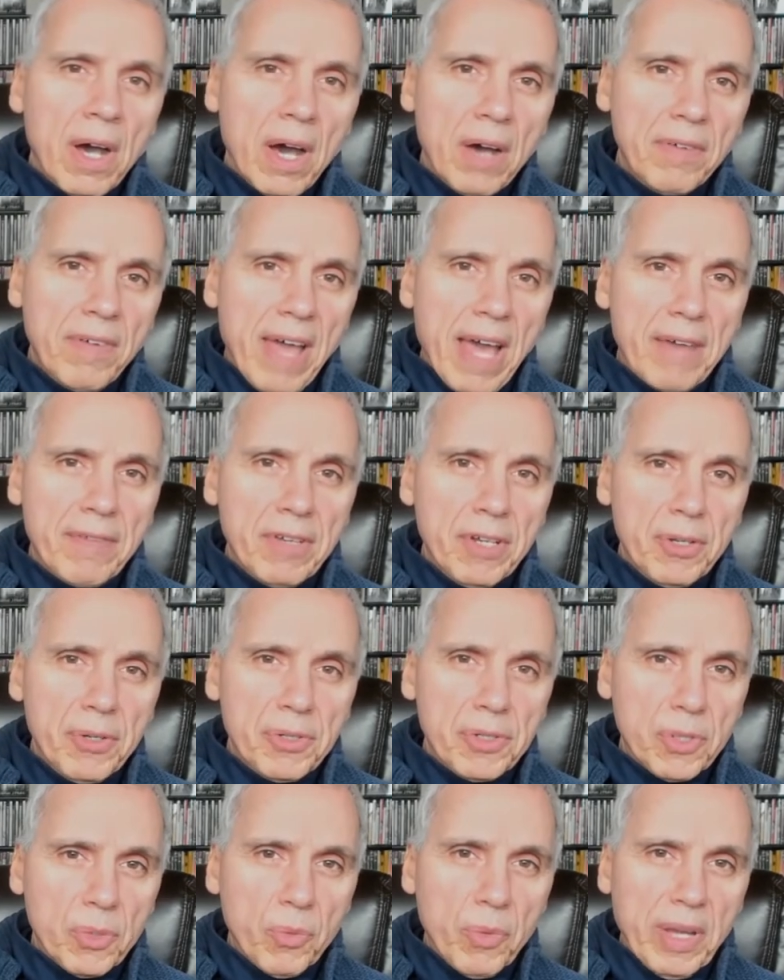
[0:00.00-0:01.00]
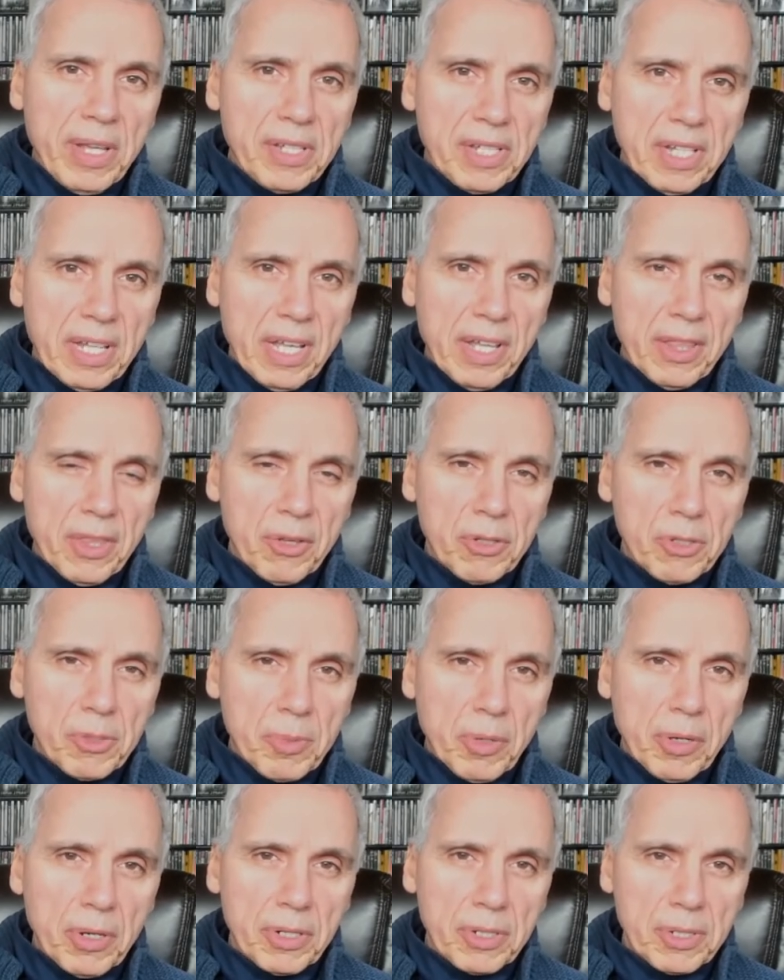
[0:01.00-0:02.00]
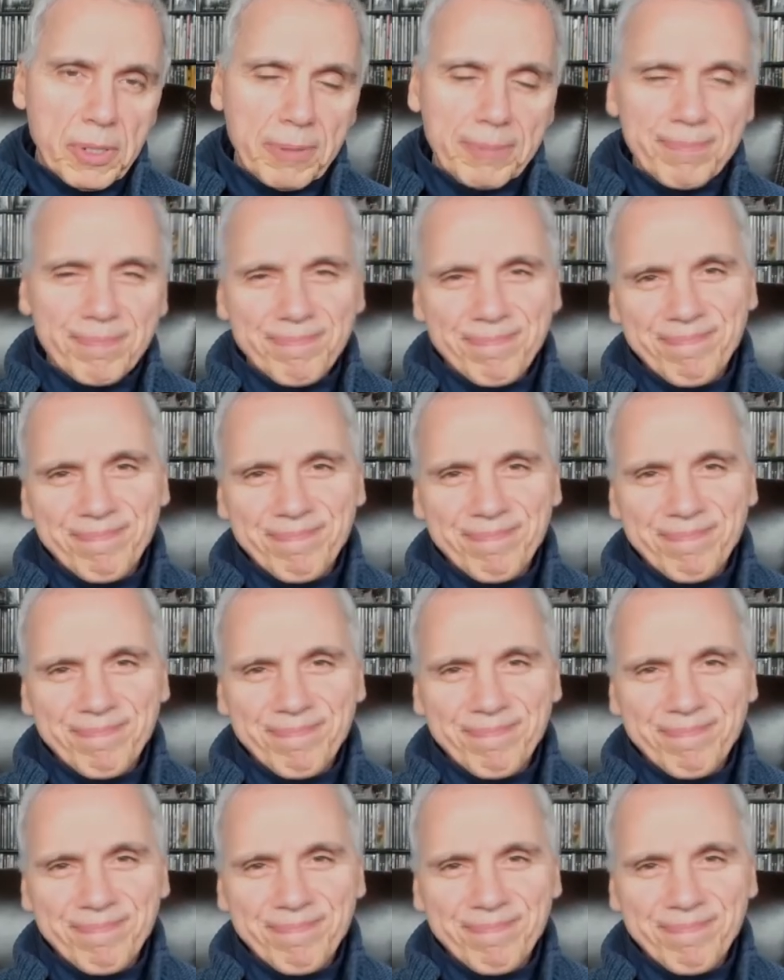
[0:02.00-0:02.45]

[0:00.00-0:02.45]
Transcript: of avenues and ways to get those books.